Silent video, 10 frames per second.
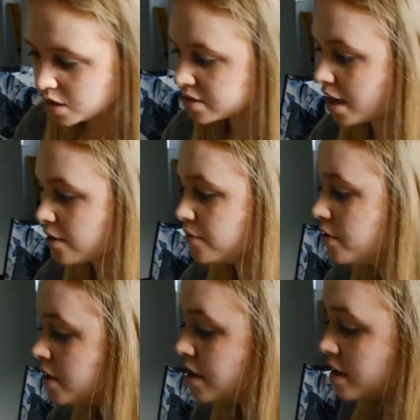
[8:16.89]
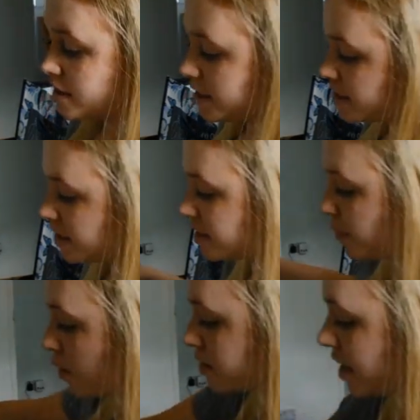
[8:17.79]
So this is the
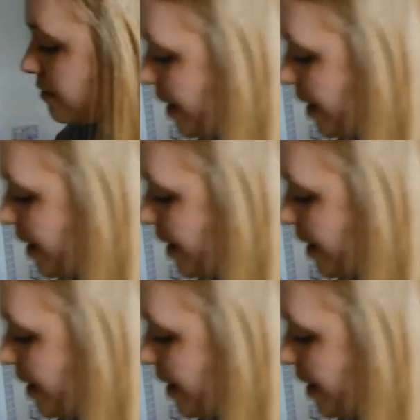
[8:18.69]
box that